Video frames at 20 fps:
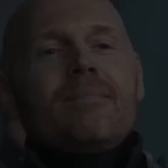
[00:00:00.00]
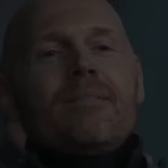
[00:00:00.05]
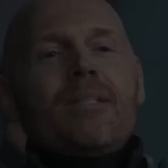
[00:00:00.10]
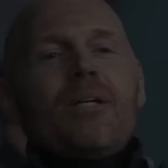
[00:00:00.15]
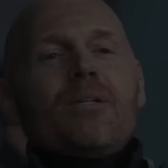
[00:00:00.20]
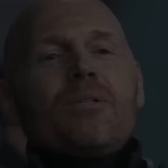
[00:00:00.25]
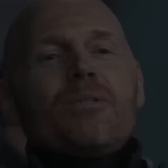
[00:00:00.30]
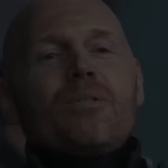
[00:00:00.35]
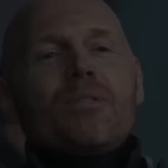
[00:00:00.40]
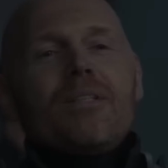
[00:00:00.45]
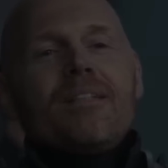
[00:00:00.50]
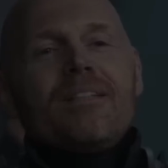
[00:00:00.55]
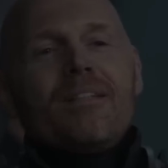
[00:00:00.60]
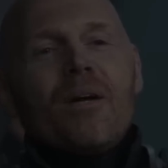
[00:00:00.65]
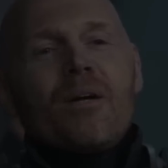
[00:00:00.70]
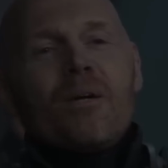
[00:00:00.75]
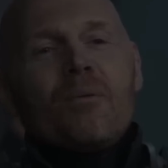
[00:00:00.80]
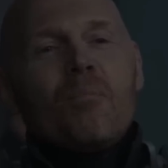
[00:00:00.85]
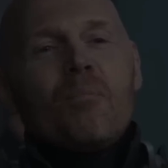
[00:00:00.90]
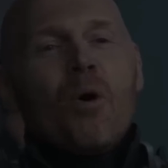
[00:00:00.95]
Entire city
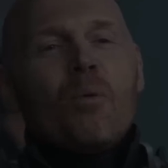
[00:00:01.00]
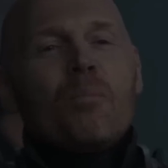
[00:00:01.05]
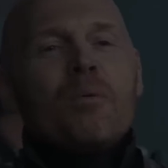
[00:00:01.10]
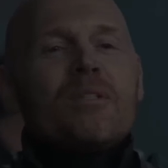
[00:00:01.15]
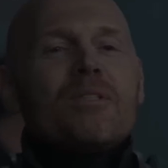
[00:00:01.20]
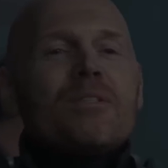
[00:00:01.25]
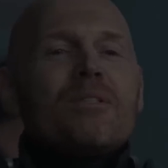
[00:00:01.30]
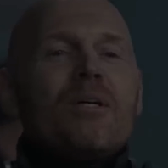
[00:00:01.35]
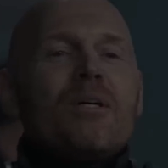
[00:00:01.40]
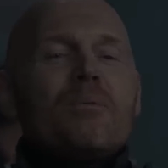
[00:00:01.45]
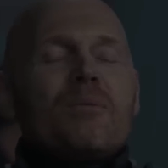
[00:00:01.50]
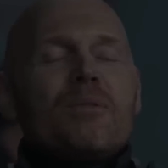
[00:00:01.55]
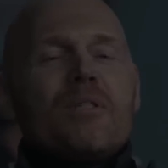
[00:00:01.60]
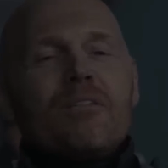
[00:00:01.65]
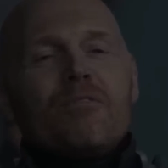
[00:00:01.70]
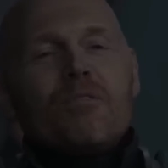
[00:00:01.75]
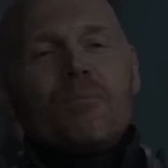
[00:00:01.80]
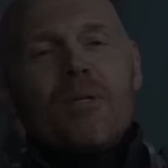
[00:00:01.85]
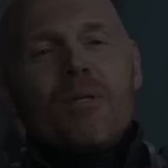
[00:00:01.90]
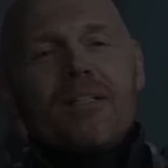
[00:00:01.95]
gone in moments, along with
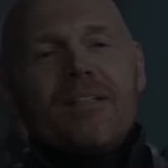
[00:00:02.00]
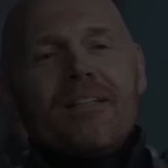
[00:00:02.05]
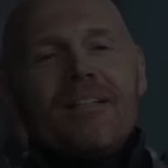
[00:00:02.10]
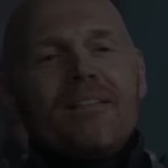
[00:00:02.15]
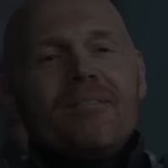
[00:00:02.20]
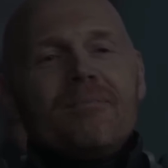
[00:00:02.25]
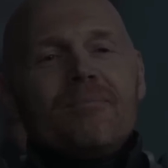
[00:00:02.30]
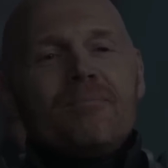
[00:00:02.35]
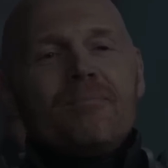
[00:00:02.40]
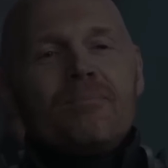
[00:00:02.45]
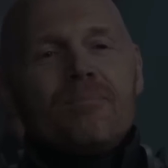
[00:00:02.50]
everybody in it.